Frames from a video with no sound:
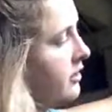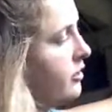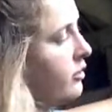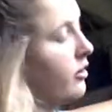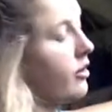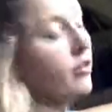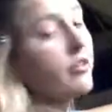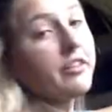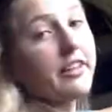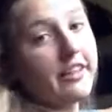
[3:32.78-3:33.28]

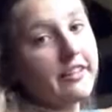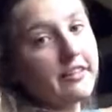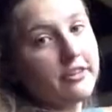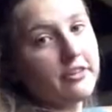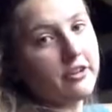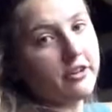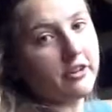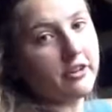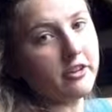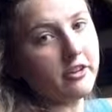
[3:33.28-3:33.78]
You use it in
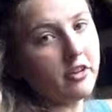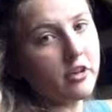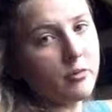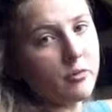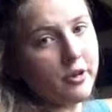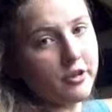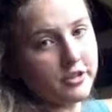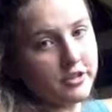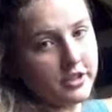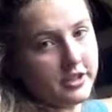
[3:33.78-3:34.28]
circular
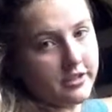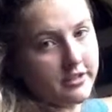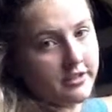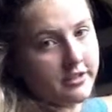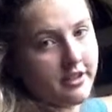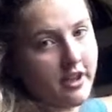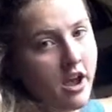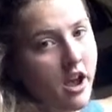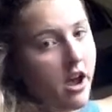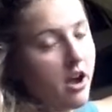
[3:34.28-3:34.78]

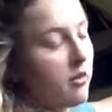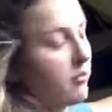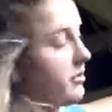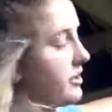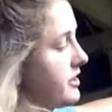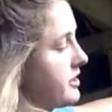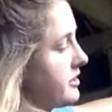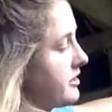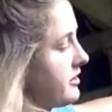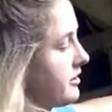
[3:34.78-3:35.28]
motions,
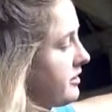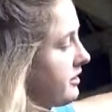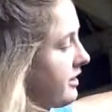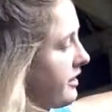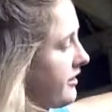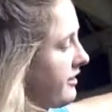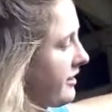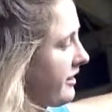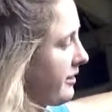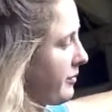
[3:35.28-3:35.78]
which
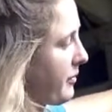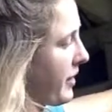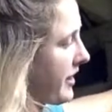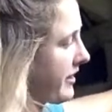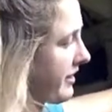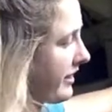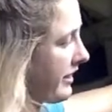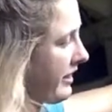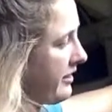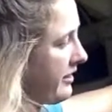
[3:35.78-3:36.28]

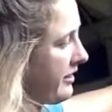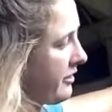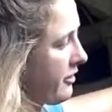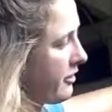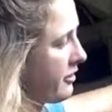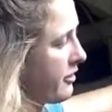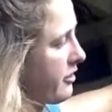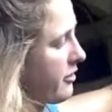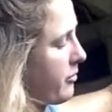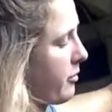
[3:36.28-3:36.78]
makes it
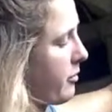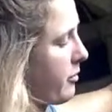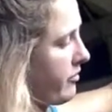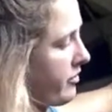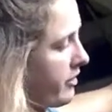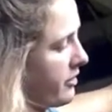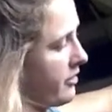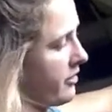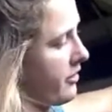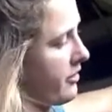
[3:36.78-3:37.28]
easier to
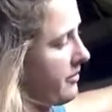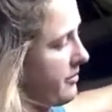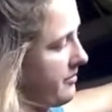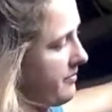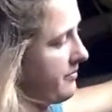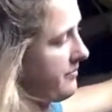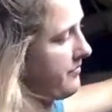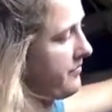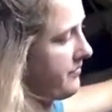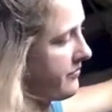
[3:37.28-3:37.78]
remove the dirt.
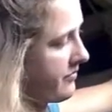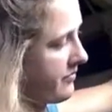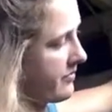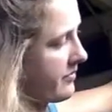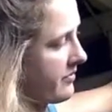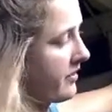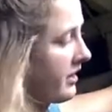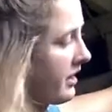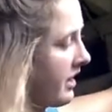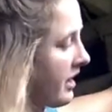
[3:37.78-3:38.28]

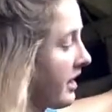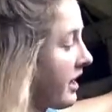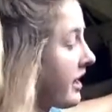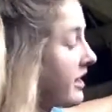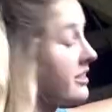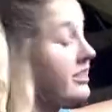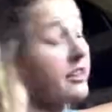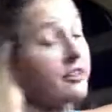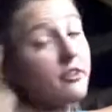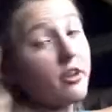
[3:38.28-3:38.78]

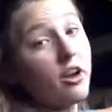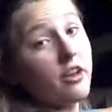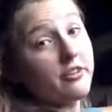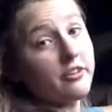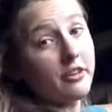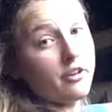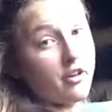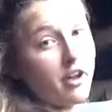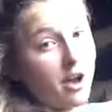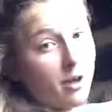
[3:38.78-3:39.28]
This
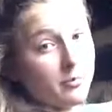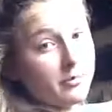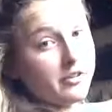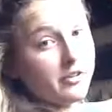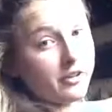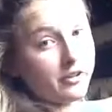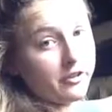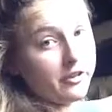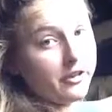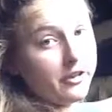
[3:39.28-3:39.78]
also helps
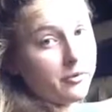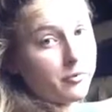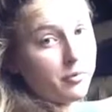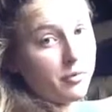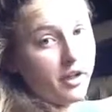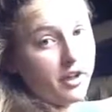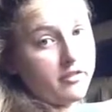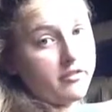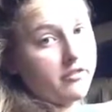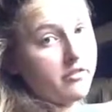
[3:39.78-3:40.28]
increase
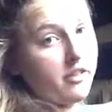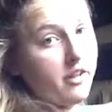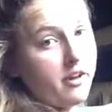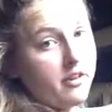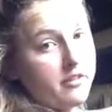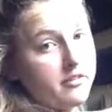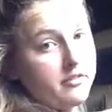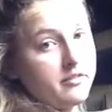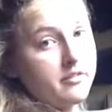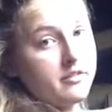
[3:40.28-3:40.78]
blood
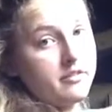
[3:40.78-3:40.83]
flow.